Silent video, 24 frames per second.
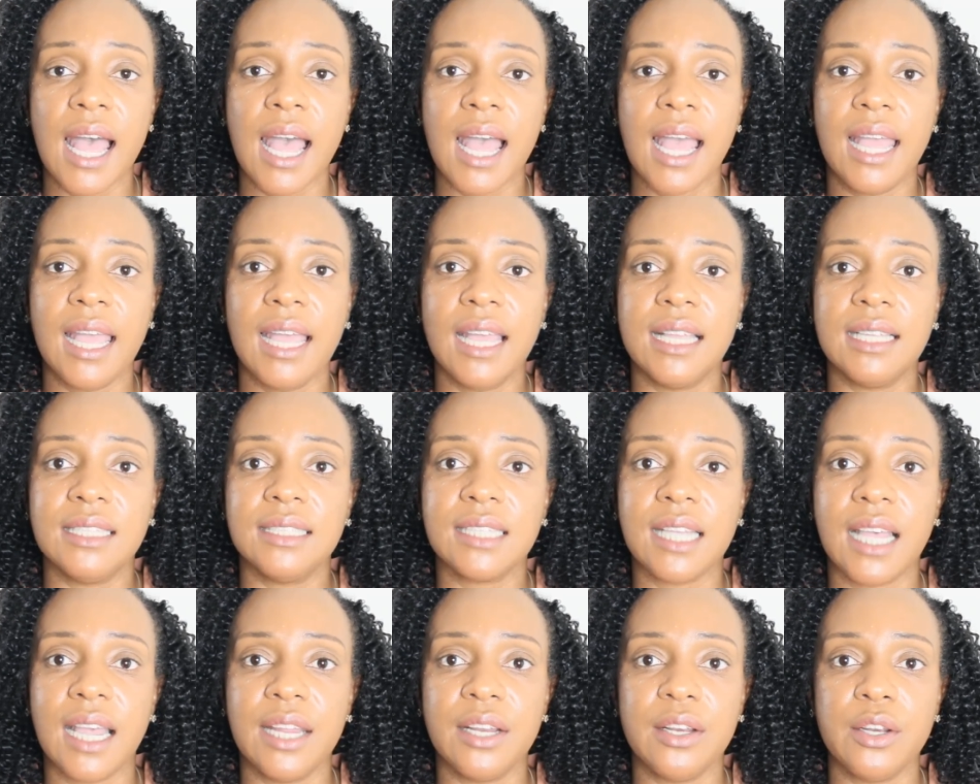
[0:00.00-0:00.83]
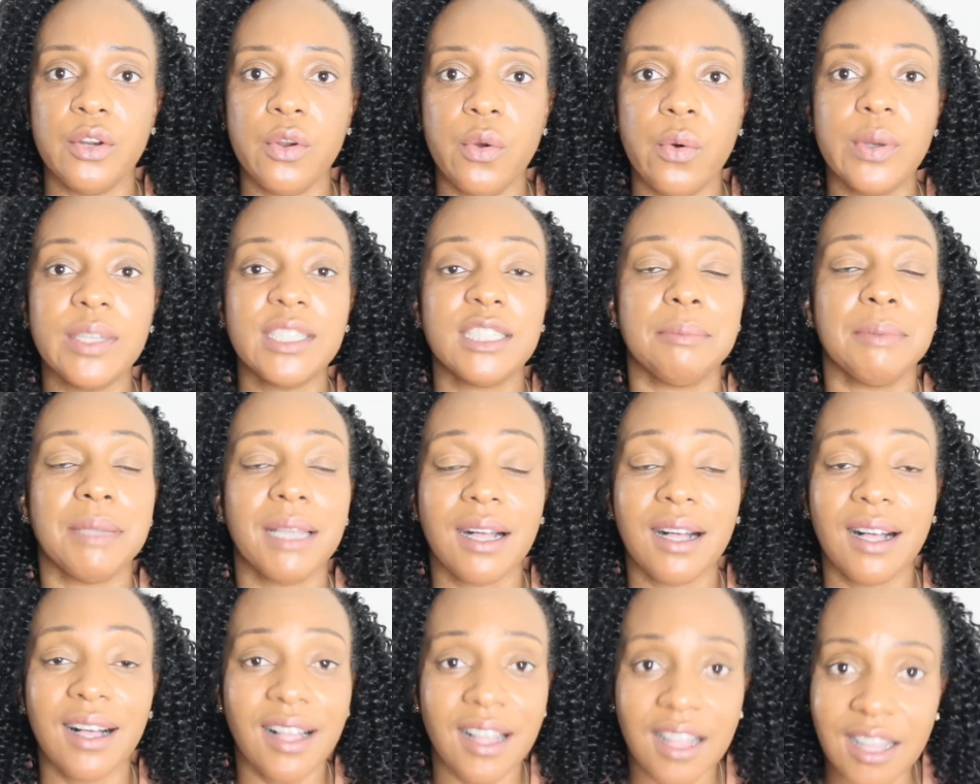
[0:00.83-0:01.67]
And I know it's
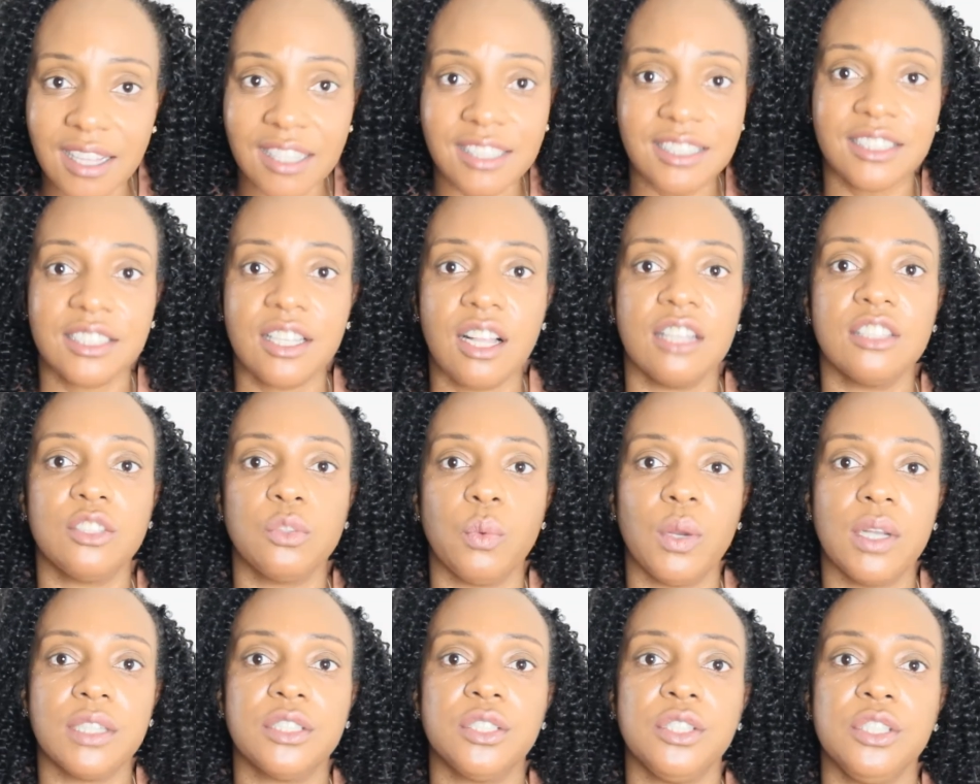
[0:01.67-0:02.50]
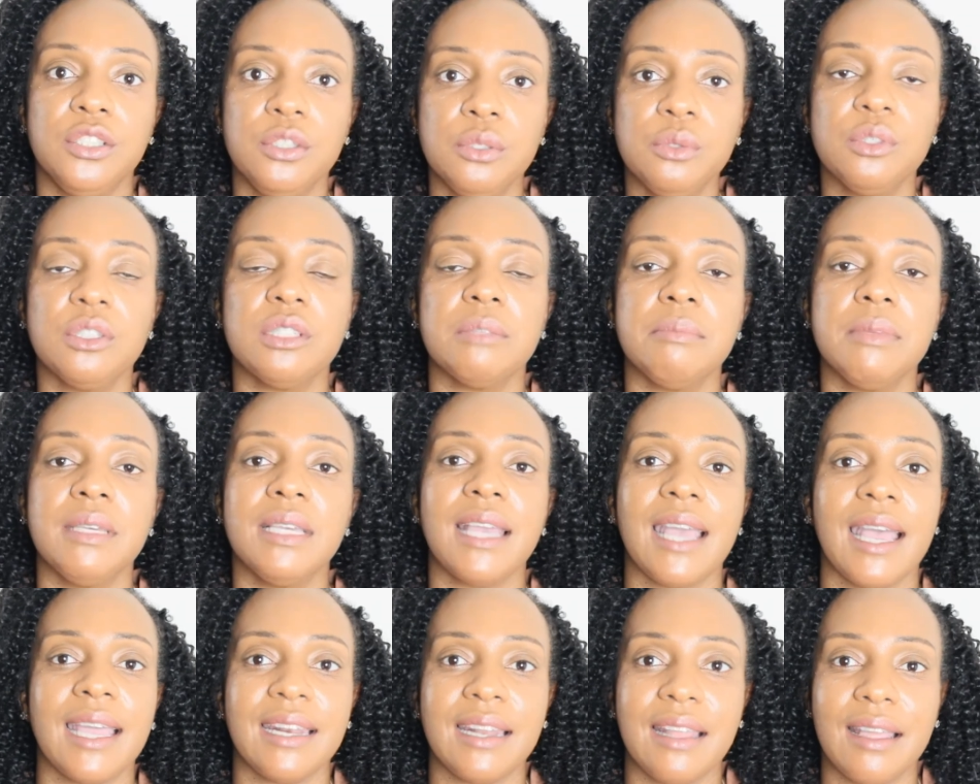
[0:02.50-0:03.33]
because God's want to use
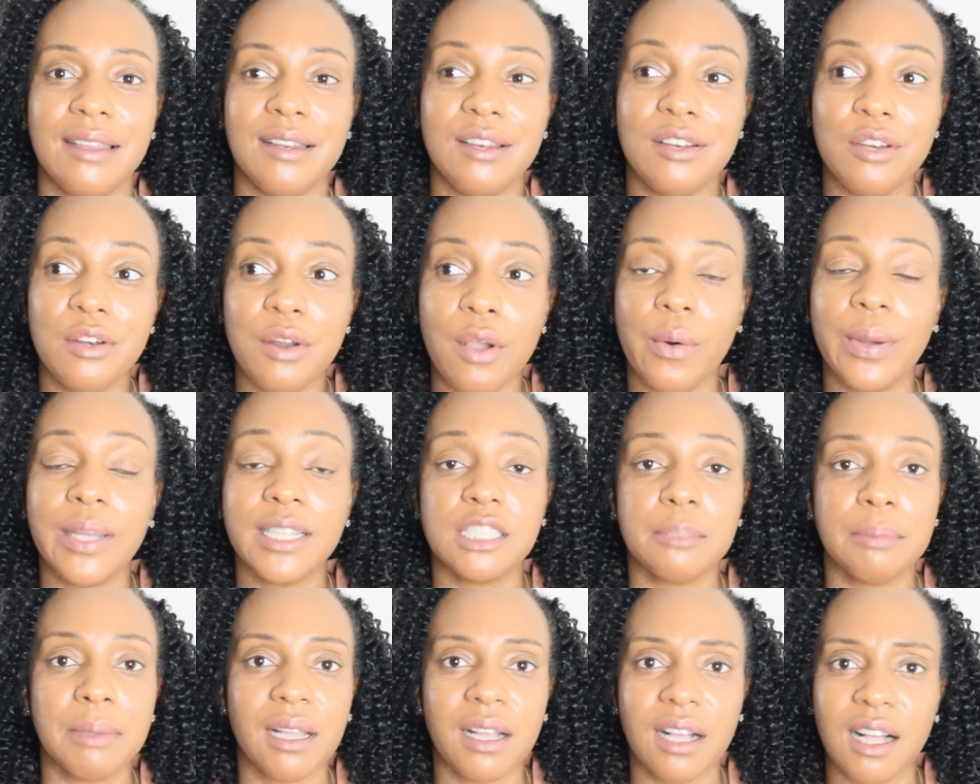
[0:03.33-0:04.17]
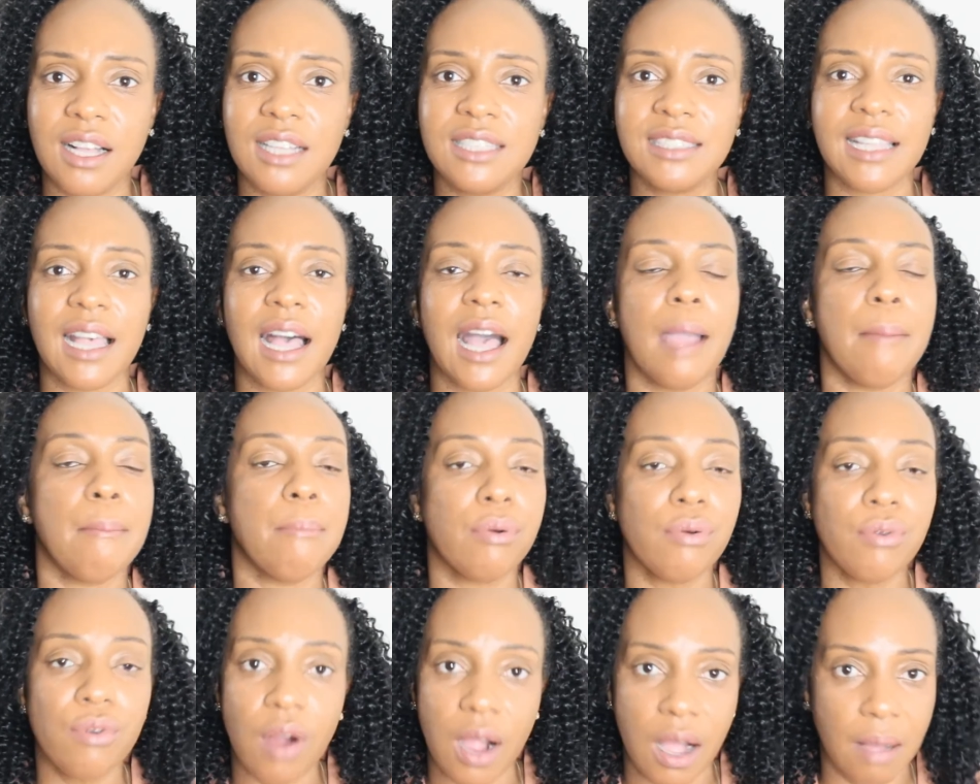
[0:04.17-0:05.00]
me. And I know it's because I
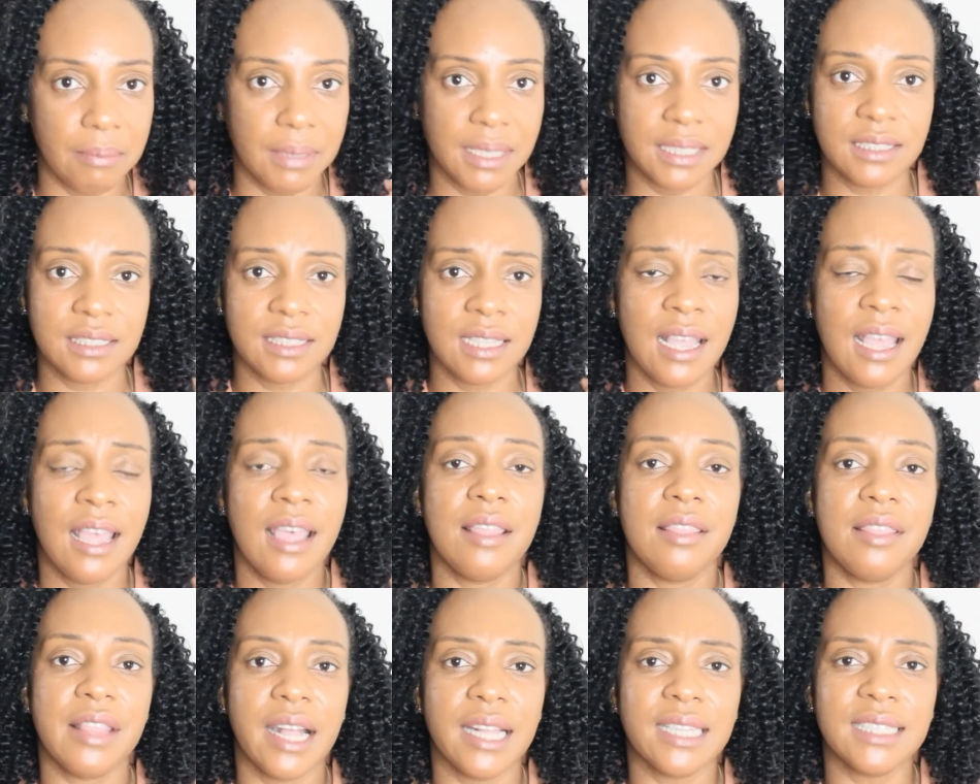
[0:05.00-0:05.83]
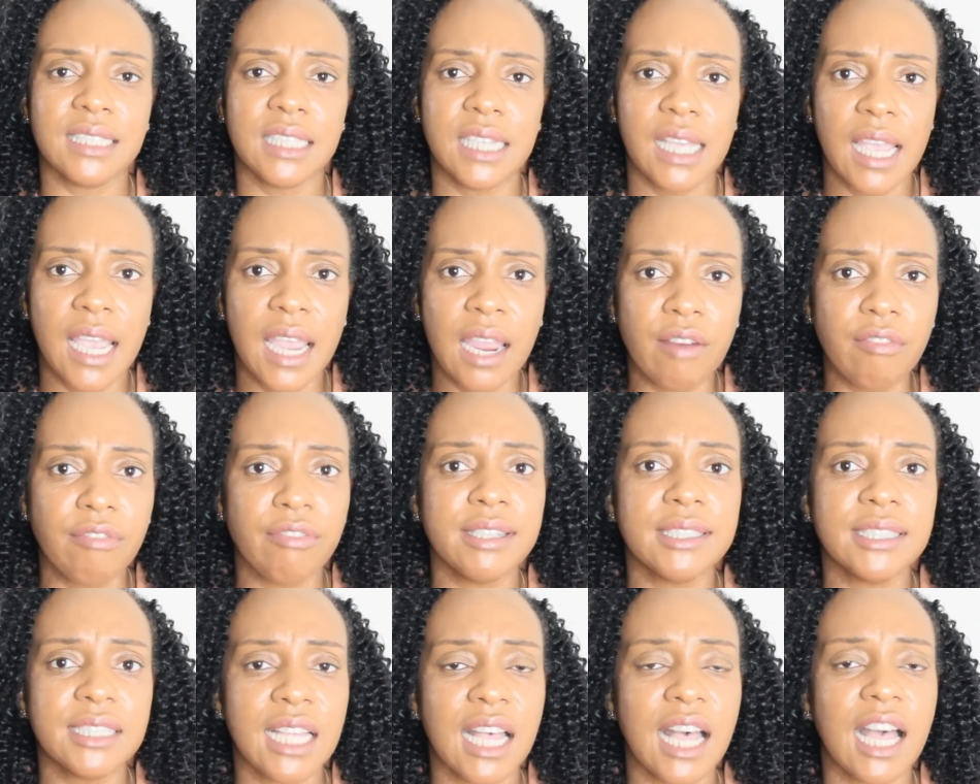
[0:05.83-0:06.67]
promise that
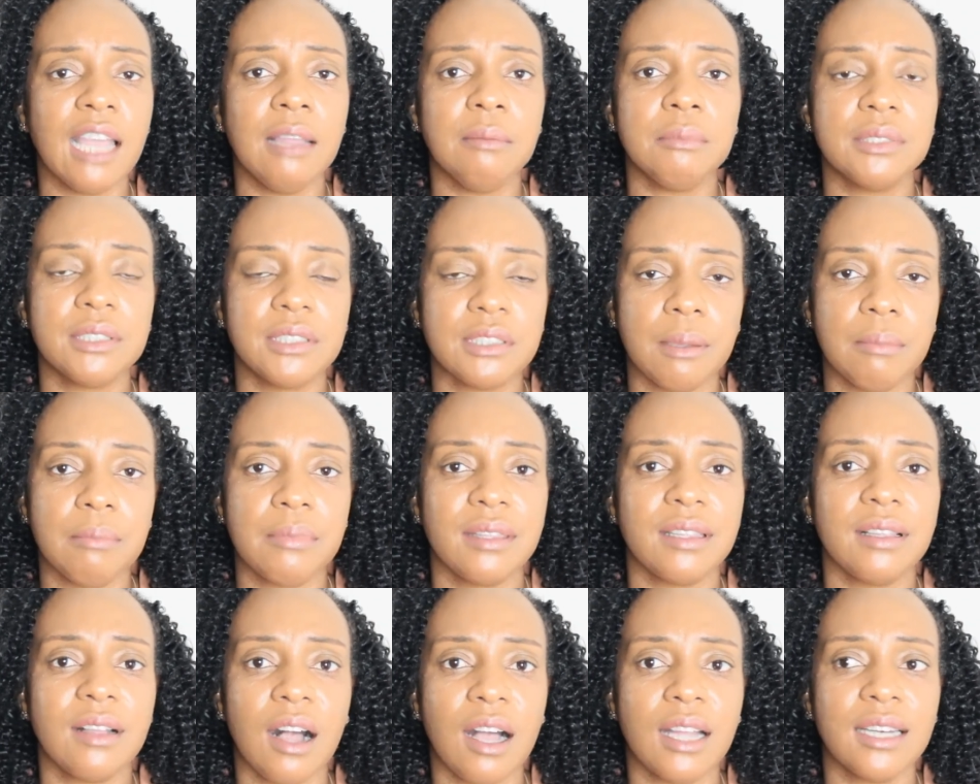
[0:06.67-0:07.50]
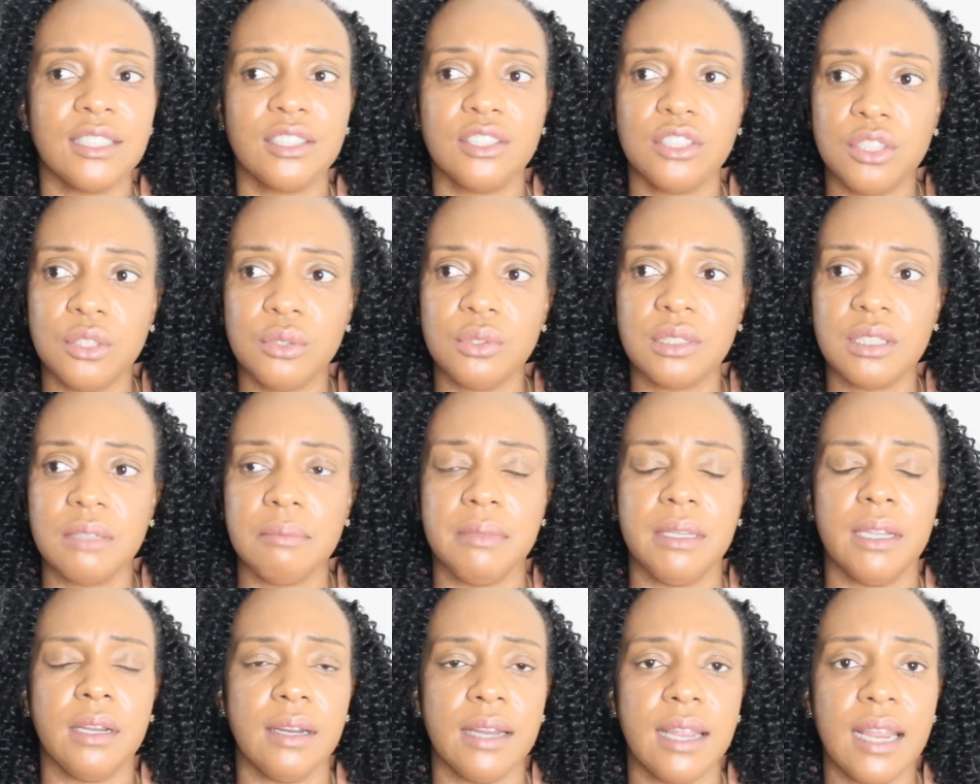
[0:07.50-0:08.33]
every time some God is using me, or